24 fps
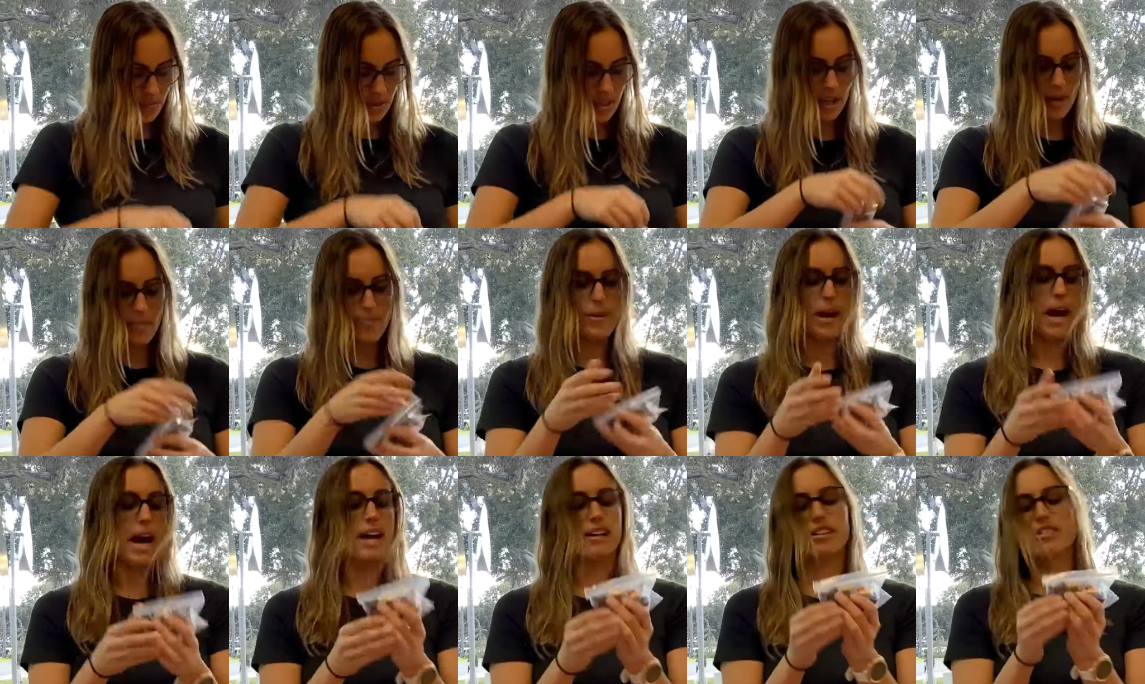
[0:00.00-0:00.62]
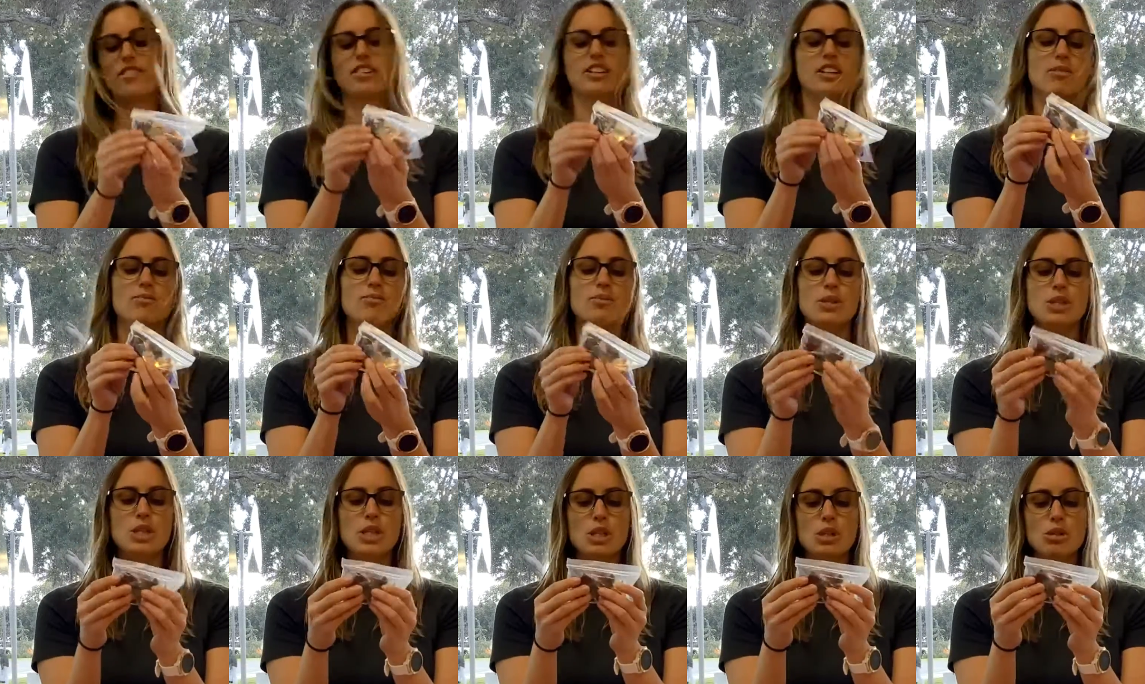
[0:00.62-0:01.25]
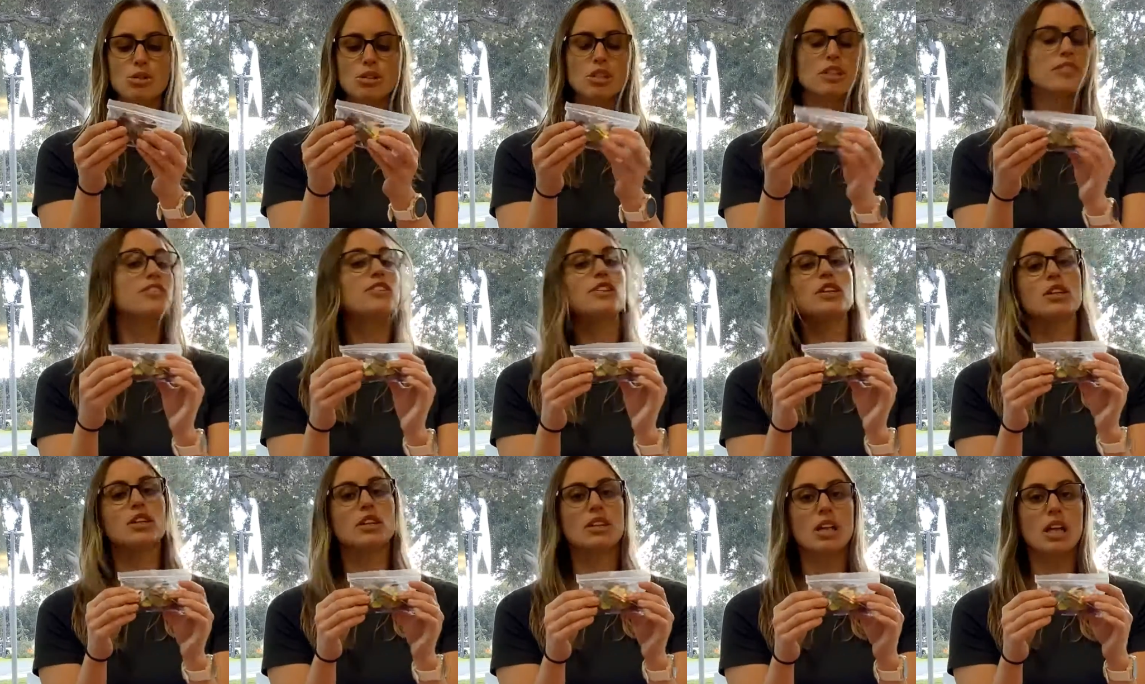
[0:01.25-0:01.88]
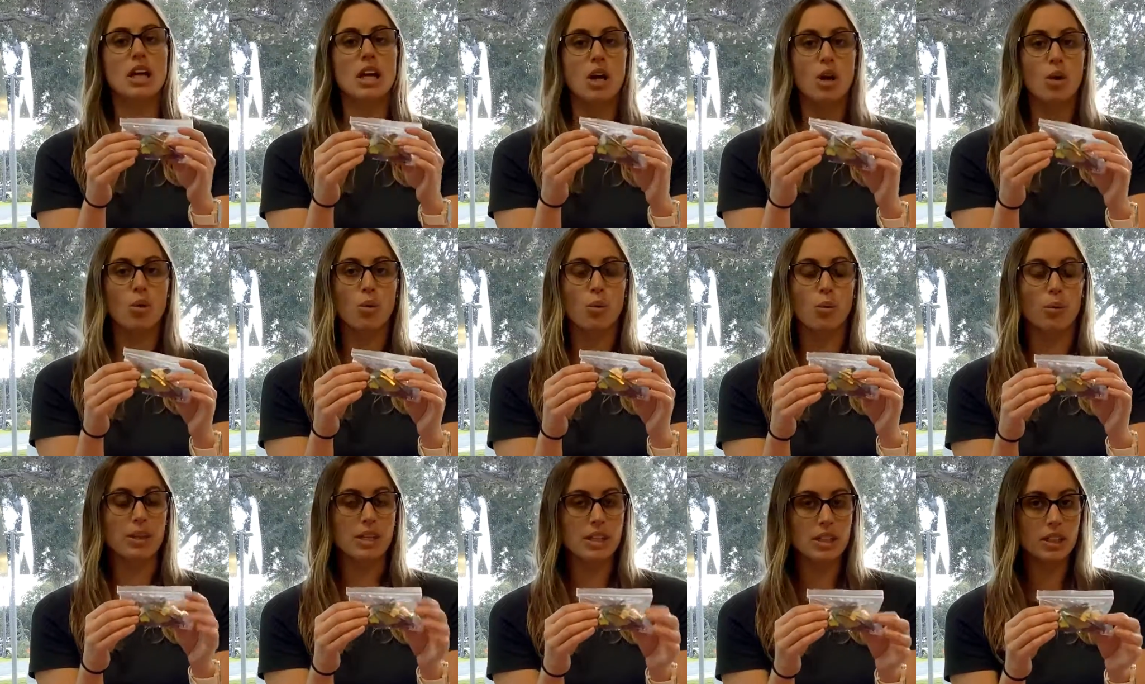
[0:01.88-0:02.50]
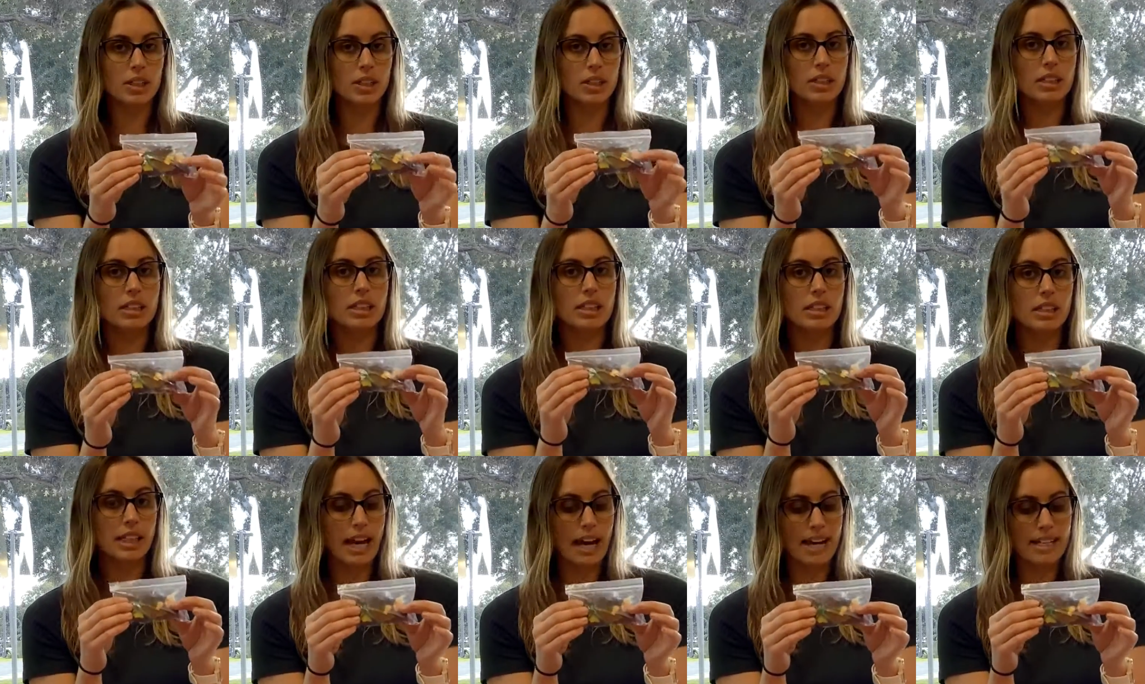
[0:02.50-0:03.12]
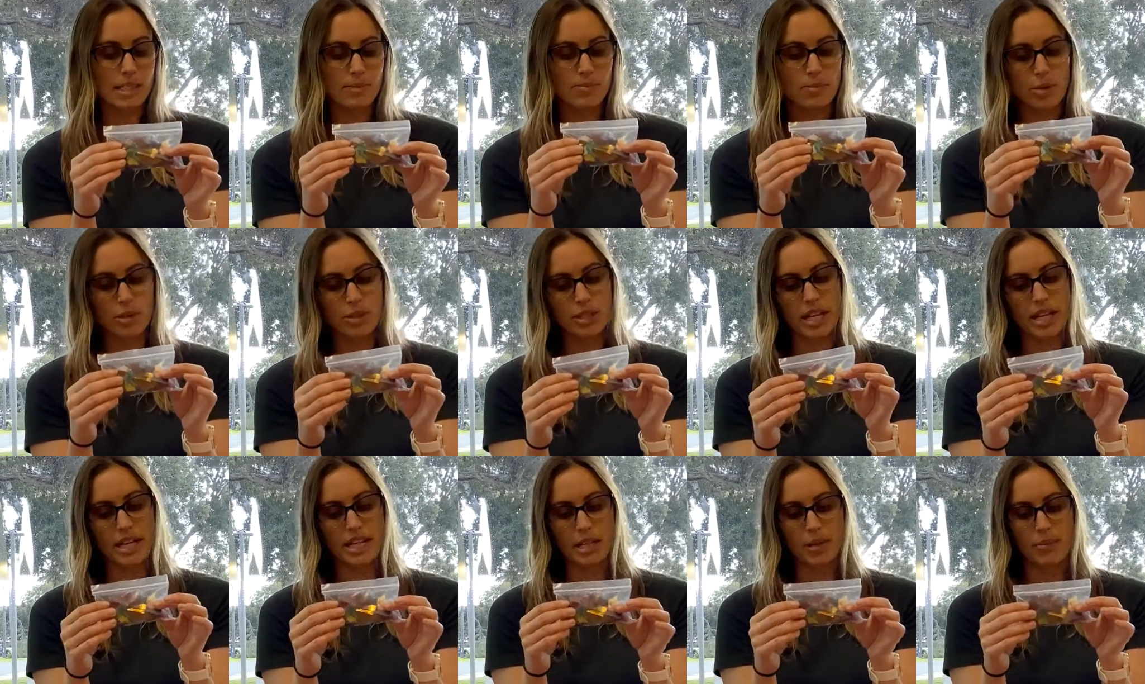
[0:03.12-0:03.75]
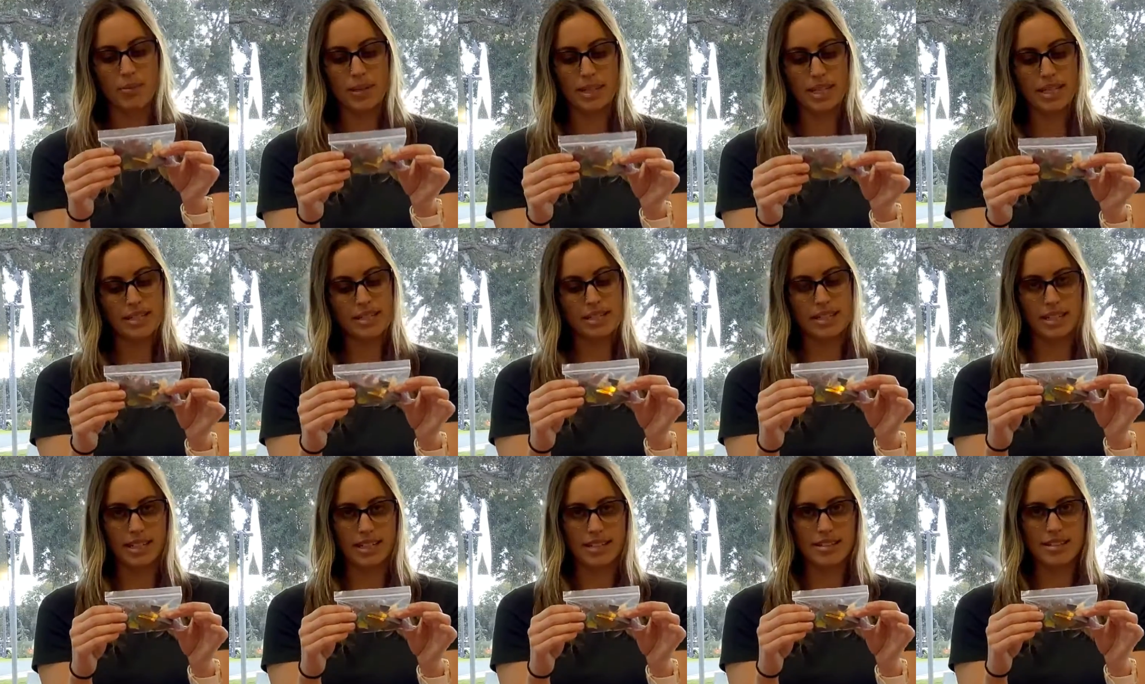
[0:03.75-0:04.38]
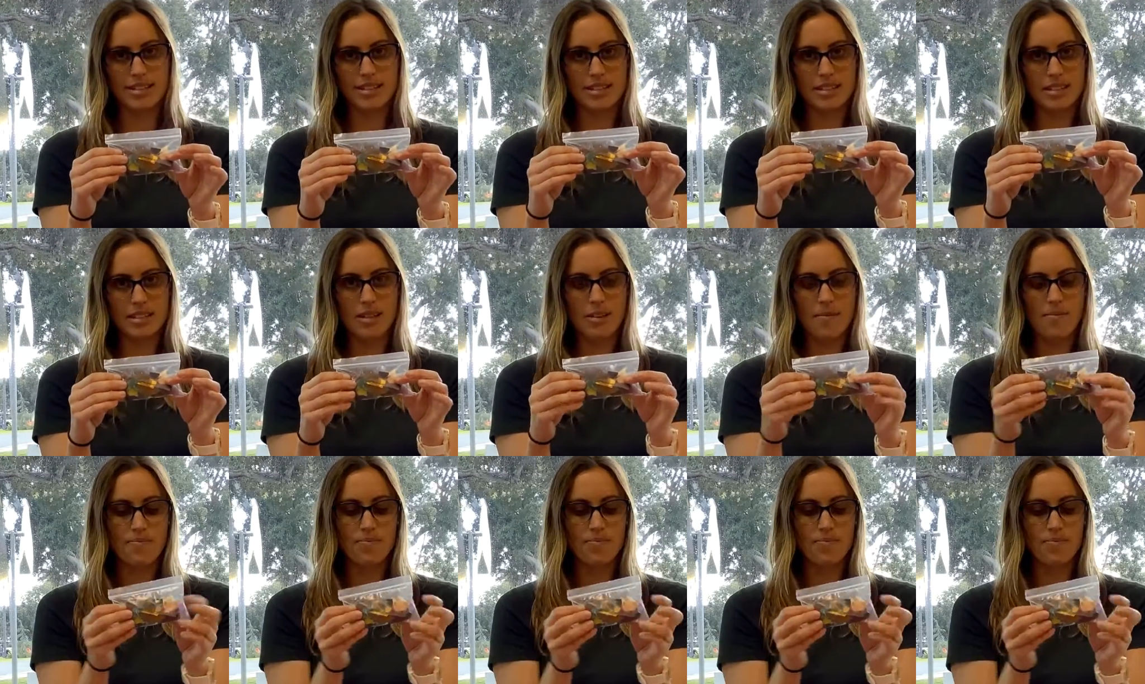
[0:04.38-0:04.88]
a bag full of beautiful real glass mosaic pieces